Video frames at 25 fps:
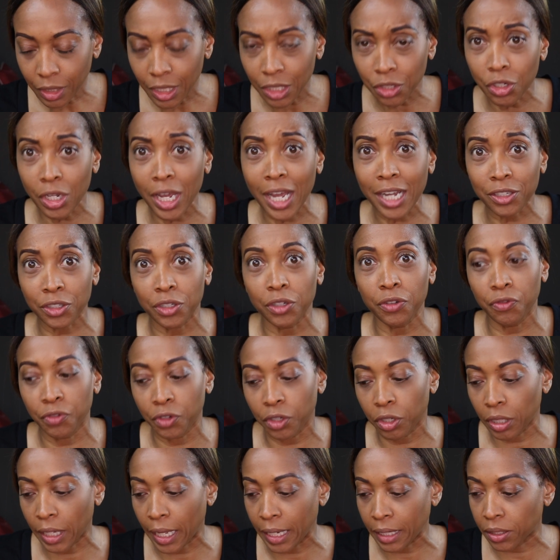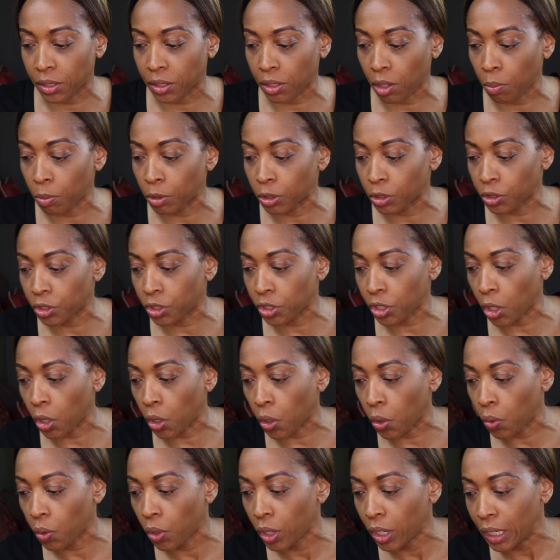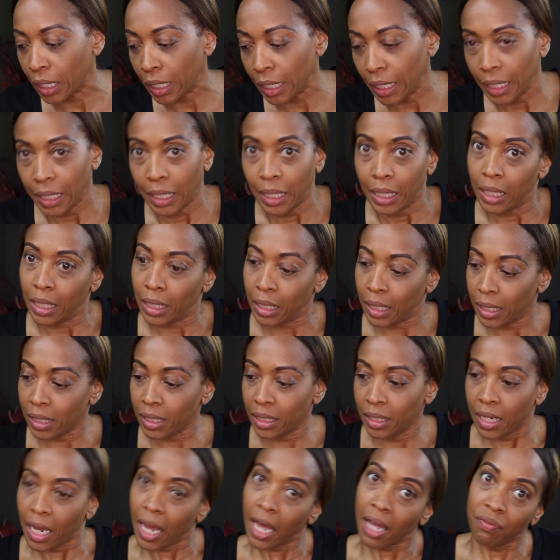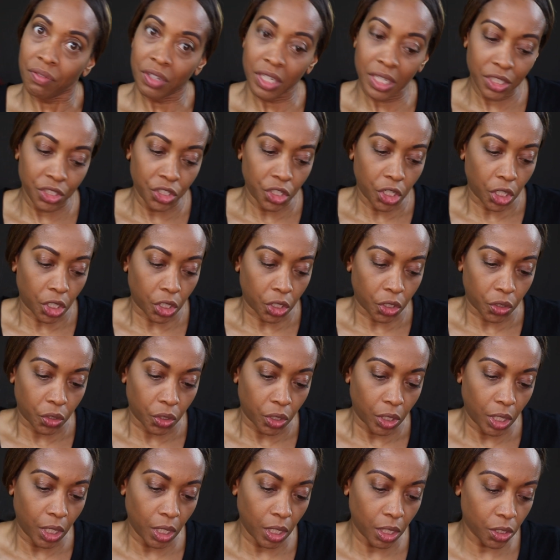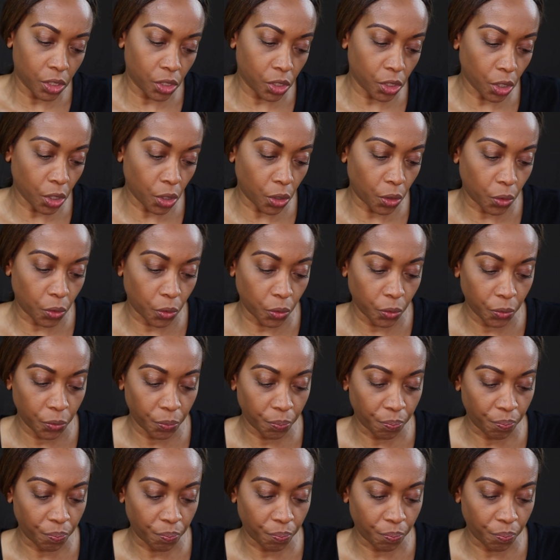to actually feel like summer. So let's dive in, y'all. So,